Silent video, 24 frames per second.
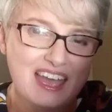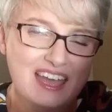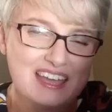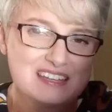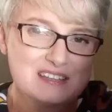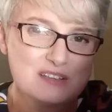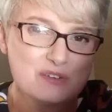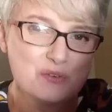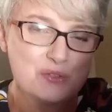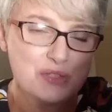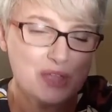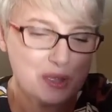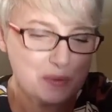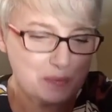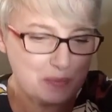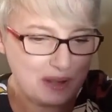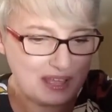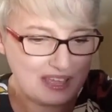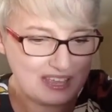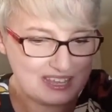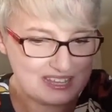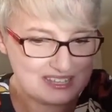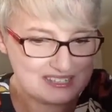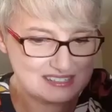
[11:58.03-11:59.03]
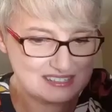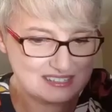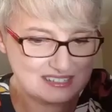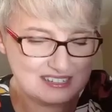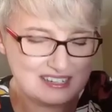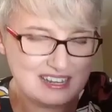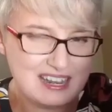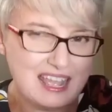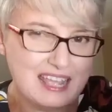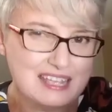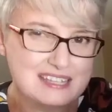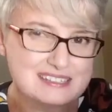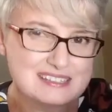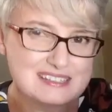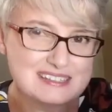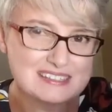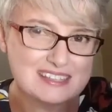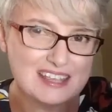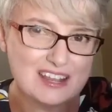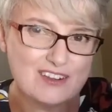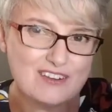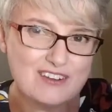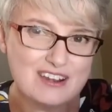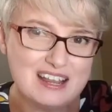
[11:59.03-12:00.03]
And although black isn't
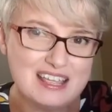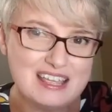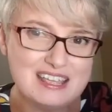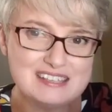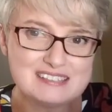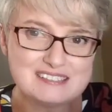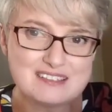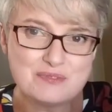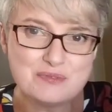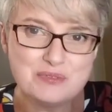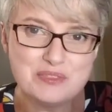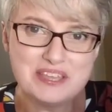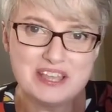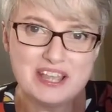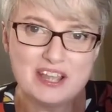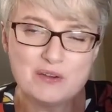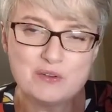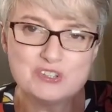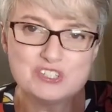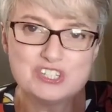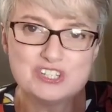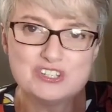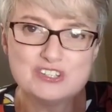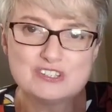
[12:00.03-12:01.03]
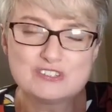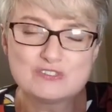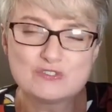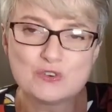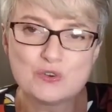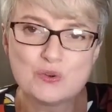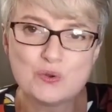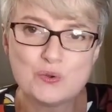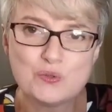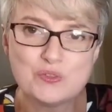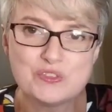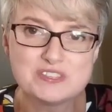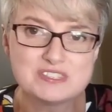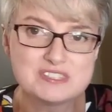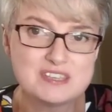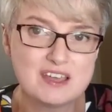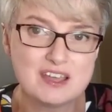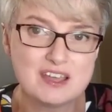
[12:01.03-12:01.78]
necessarily something I would choose for all the